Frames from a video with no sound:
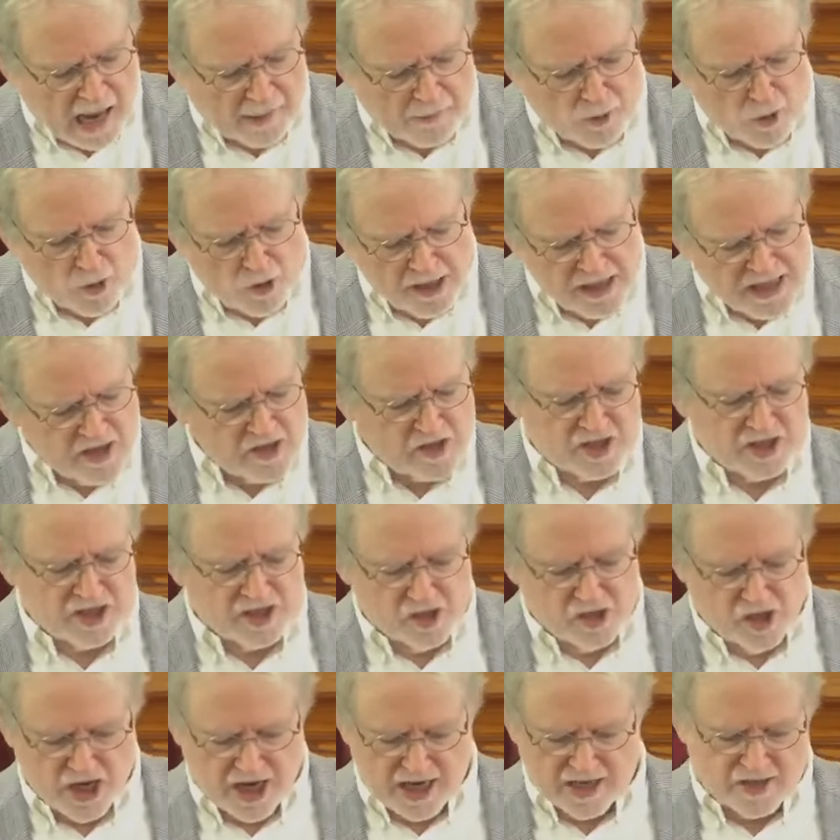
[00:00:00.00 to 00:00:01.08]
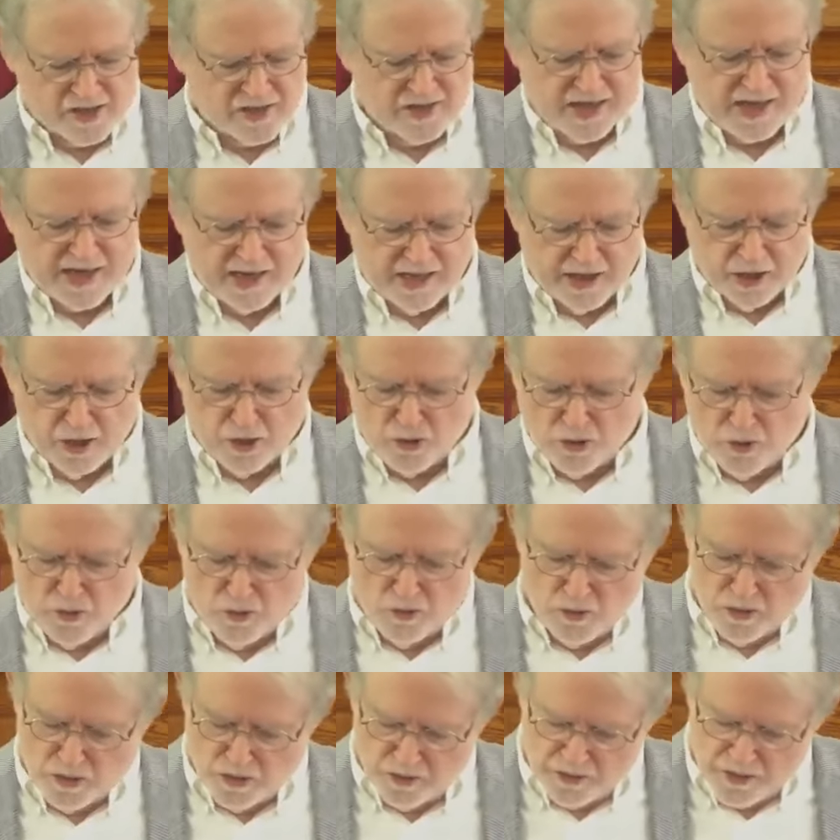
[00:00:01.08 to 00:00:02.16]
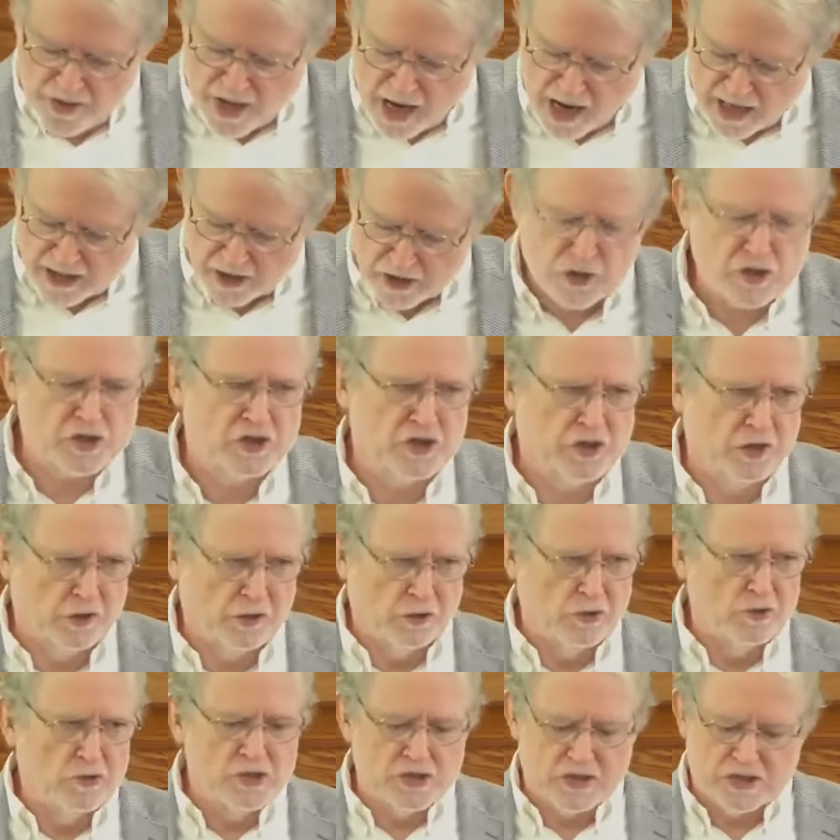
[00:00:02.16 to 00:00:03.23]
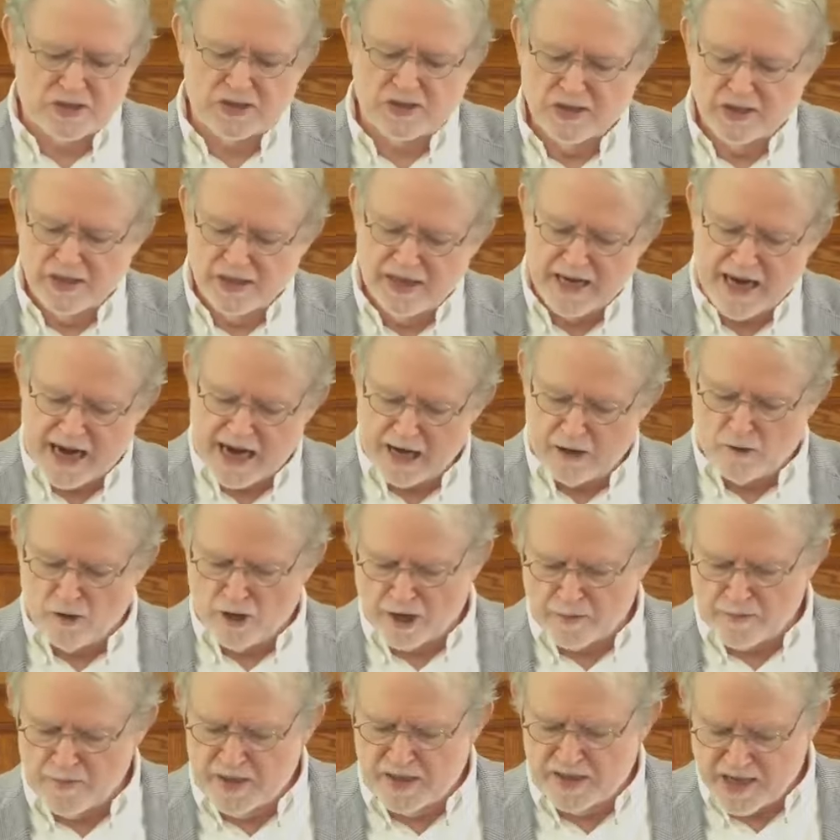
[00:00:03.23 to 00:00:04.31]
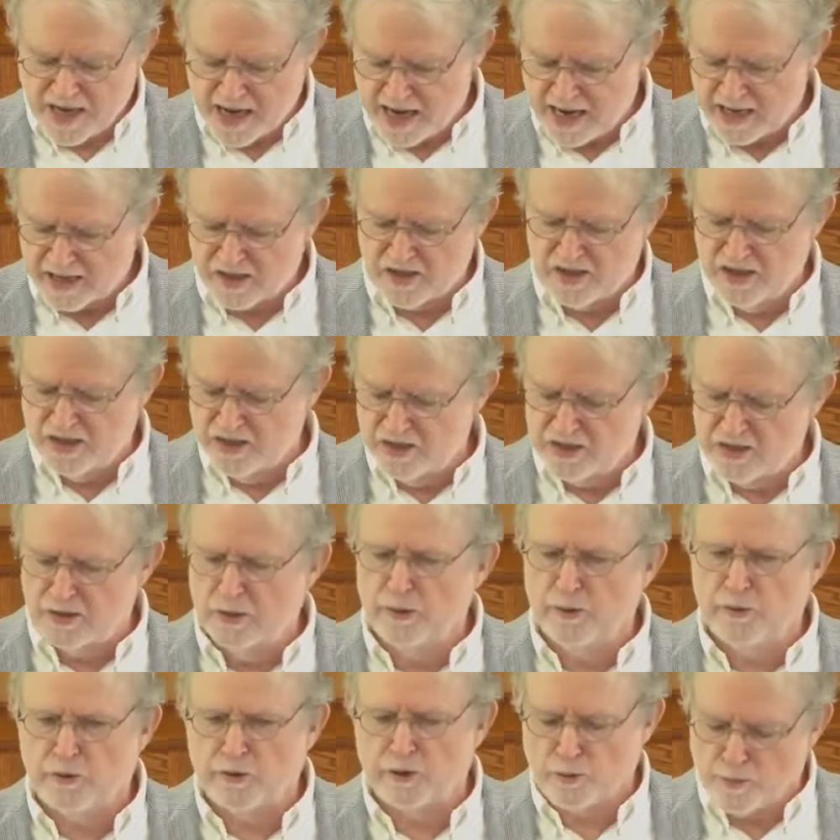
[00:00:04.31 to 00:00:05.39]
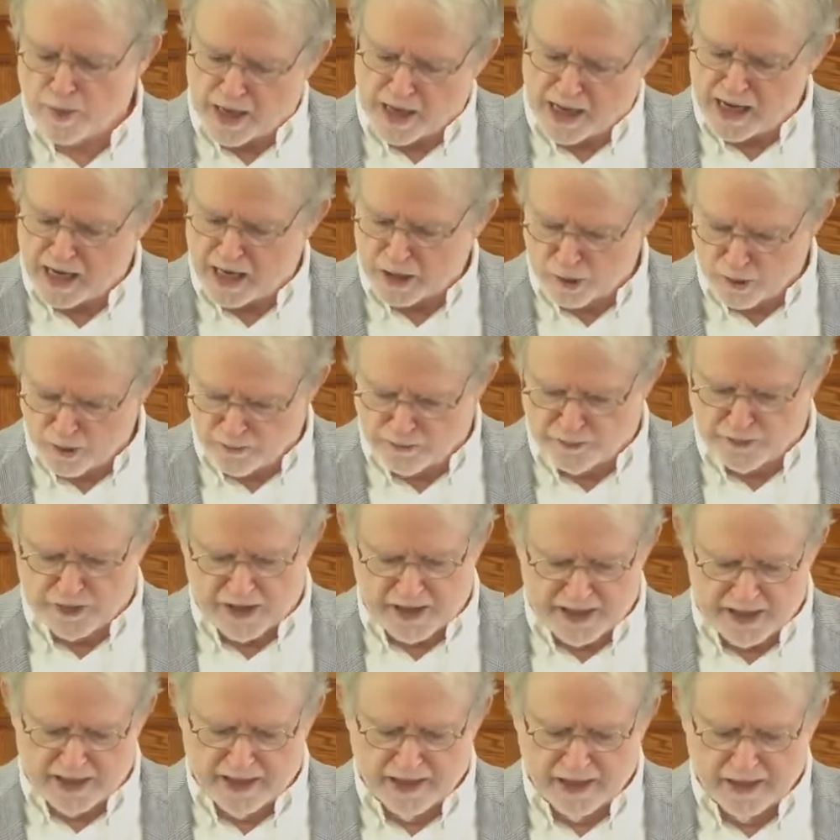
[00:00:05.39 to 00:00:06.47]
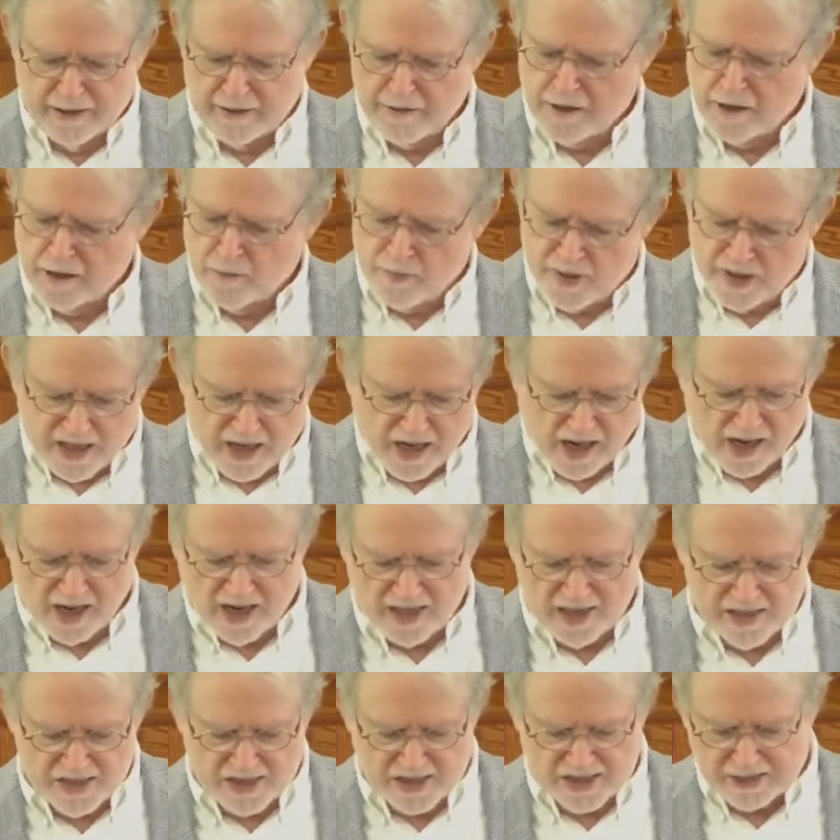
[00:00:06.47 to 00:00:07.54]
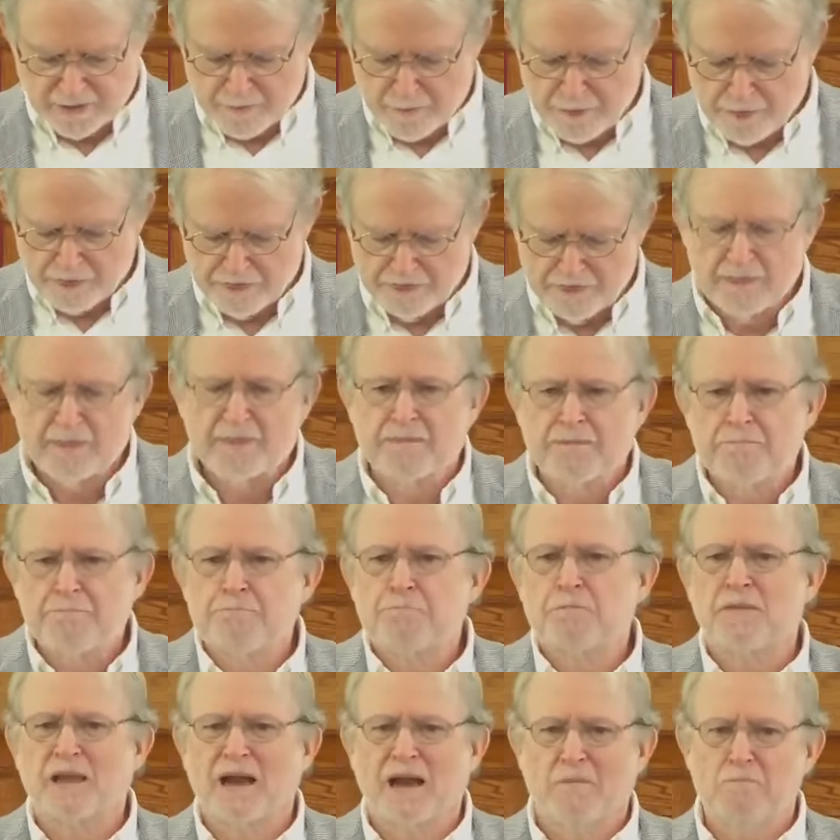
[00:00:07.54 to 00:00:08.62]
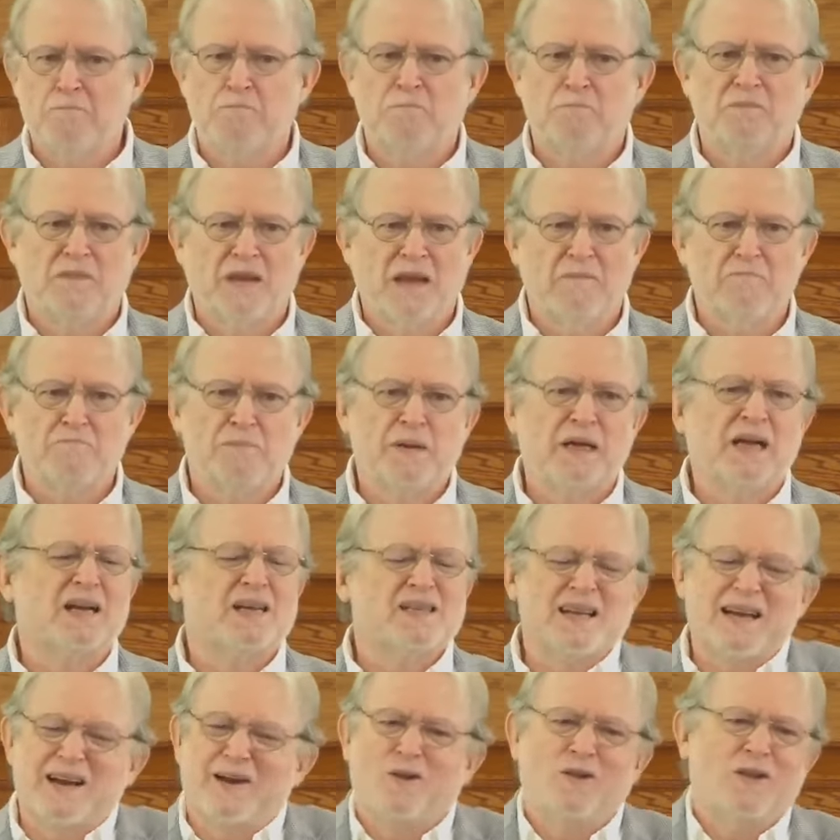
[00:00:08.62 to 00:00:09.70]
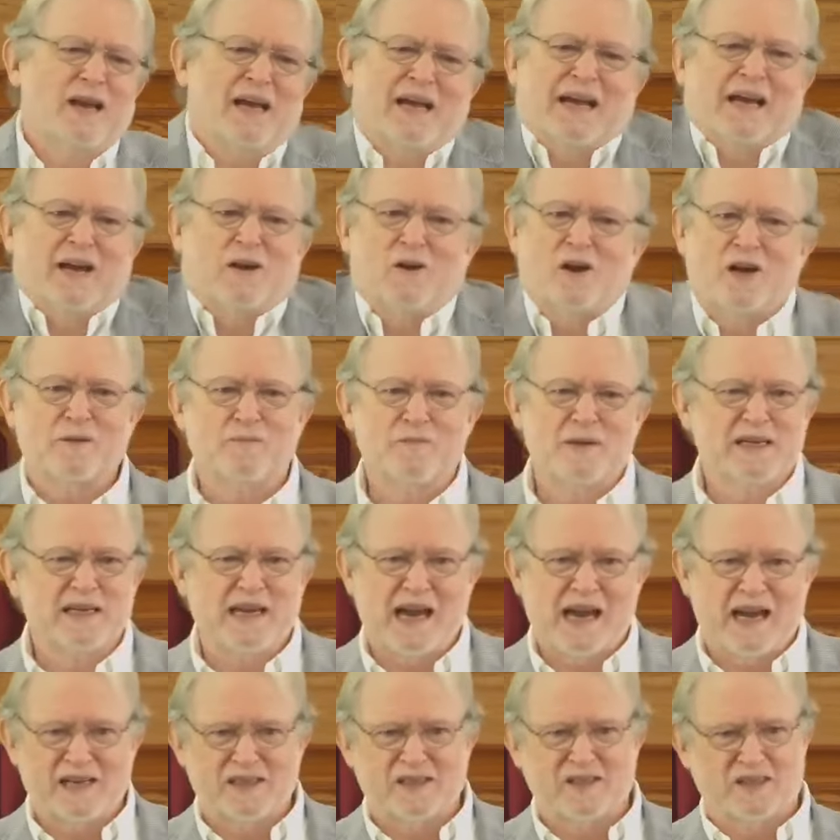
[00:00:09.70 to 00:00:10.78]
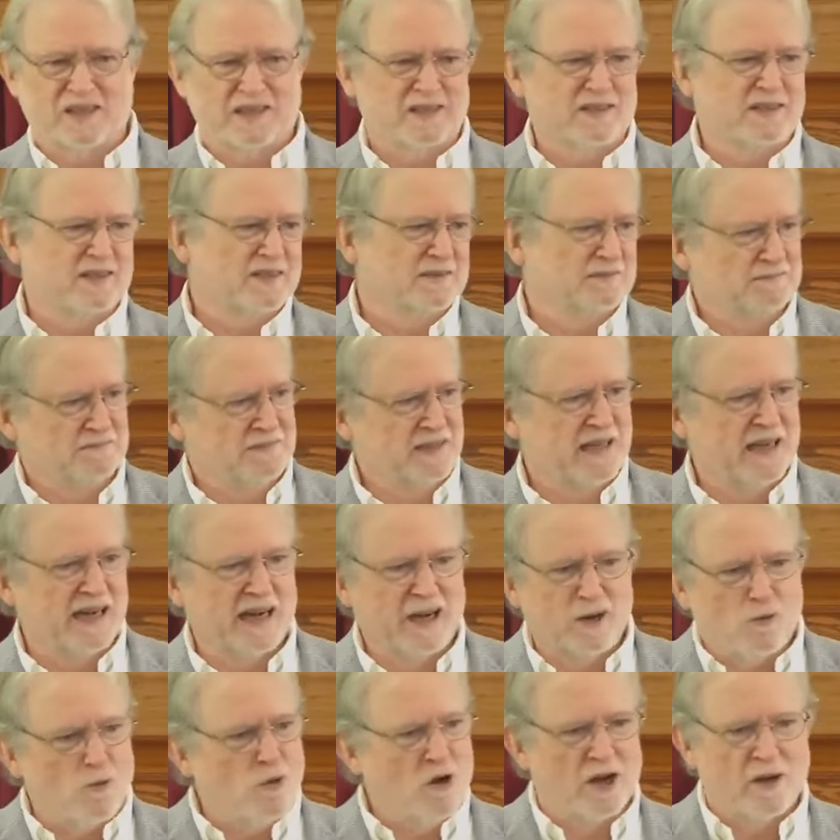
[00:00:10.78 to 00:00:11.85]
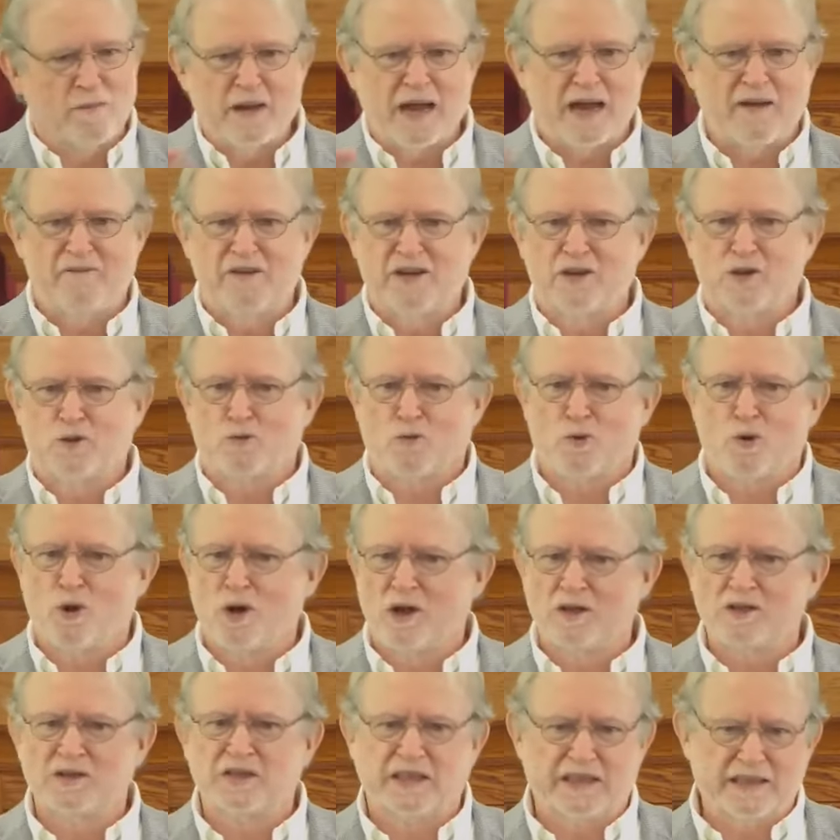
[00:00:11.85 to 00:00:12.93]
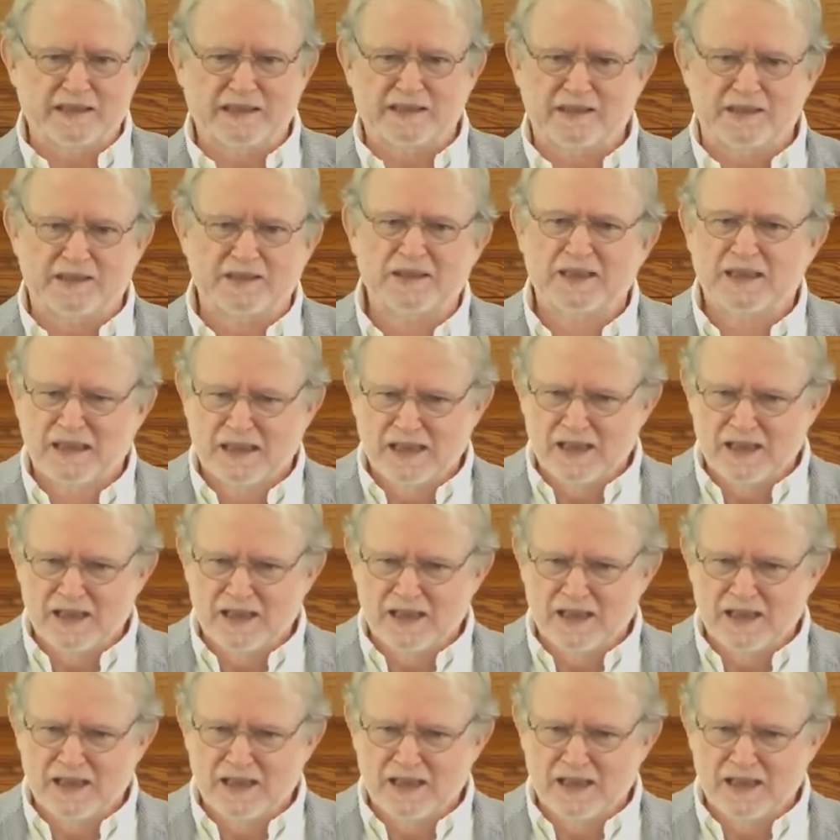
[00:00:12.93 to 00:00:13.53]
I'm going to suggest that you not choose Eric Metaxas' Luther biography because I don't like Eric Metaxas, and I don't want him having the royalties.